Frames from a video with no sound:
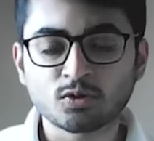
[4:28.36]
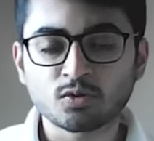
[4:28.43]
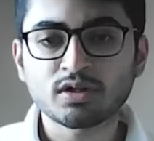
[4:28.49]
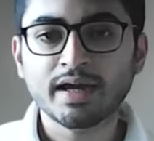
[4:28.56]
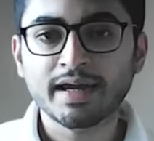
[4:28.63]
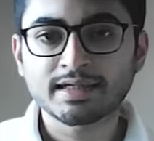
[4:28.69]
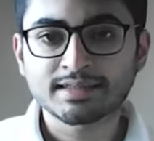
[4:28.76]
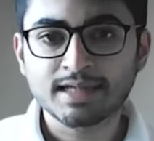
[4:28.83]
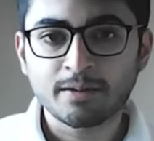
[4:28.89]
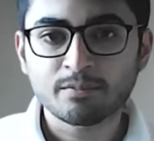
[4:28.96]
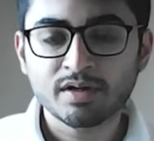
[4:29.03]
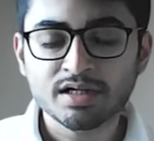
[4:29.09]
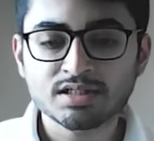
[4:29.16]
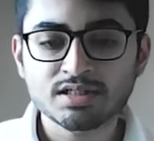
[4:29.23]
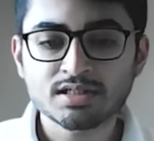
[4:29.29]
So the
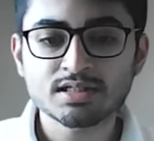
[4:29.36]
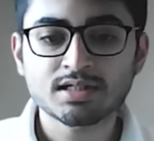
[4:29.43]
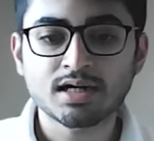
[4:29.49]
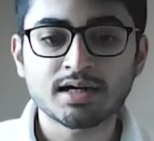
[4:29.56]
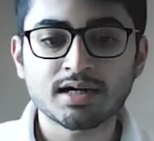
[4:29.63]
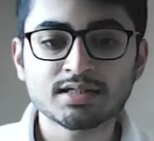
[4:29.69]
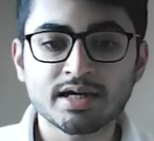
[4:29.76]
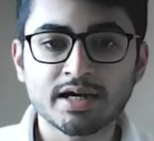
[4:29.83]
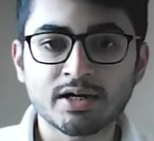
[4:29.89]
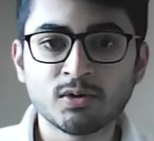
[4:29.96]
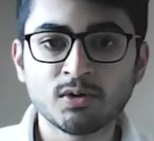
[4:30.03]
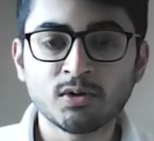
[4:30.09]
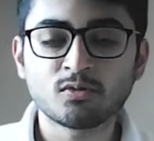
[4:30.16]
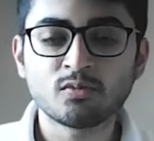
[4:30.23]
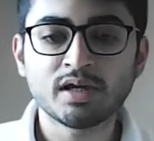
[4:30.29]
examinations are
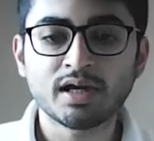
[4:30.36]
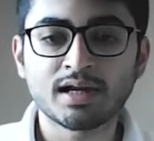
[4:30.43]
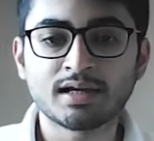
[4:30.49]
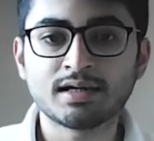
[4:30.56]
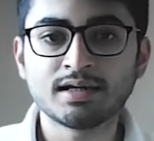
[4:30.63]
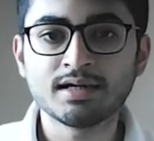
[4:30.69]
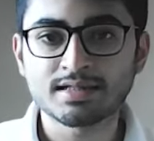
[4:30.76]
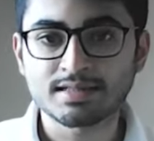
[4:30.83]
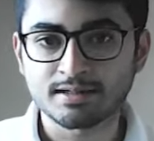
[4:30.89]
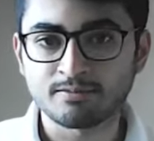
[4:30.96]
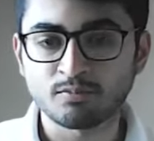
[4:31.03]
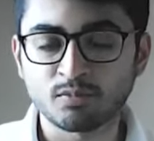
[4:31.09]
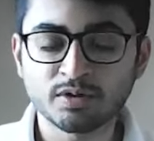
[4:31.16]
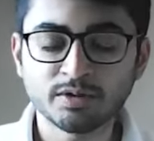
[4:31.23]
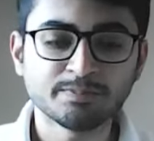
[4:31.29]
scheduled to be held in
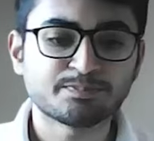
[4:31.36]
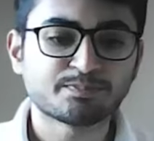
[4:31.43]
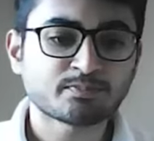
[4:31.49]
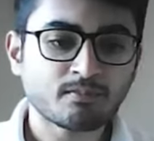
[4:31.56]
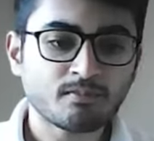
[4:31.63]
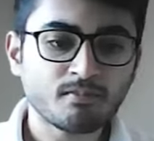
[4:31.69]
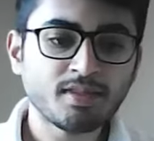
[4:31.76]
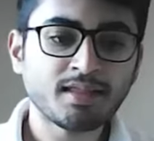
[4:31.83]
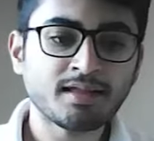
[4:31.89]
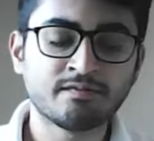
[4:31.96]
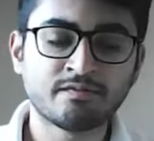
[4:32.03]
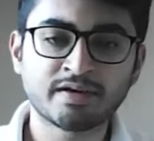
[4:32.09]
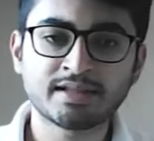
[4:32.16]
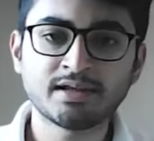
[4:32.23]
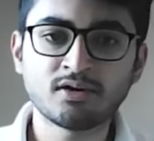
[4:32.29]
December,
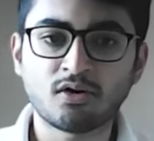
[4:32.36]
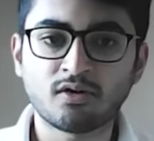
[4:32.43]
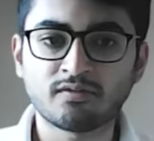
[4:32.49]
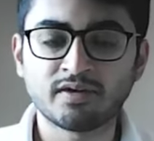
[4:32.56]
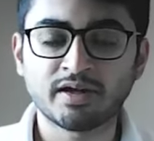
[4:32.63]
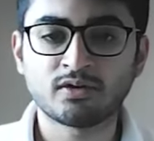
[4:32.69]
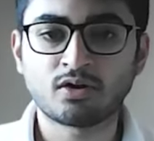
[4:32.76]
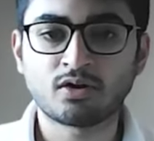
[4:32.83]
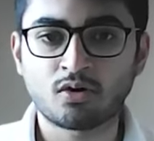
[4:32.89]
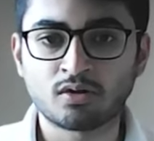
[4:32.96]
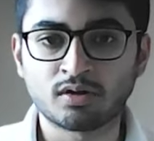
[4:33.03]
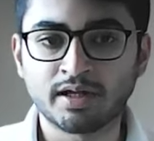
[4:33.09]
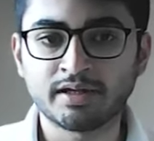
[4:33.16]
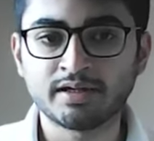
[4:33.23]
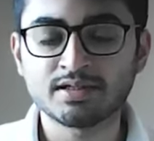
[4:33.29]
whether offline or
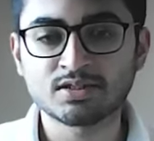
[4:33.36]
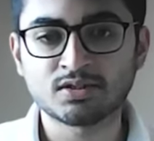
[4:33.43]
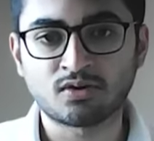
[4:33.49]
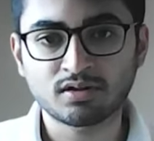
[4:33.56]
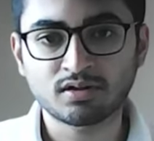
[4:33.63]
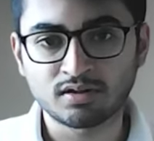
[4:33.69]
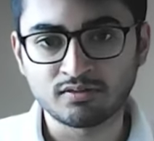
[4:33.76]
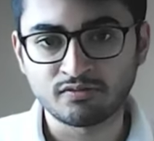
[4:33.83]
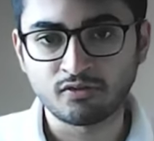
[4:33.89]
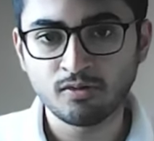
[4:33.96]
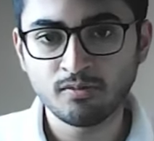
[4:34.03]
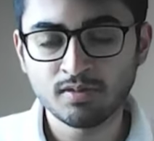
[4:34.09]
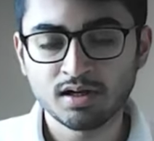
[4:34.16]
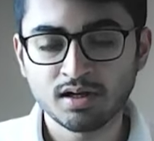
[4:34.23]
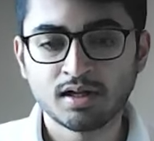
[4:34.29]
online, it's not
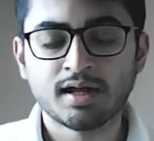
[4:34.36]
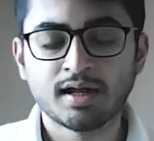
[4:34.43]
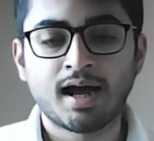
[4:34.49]
confirmed.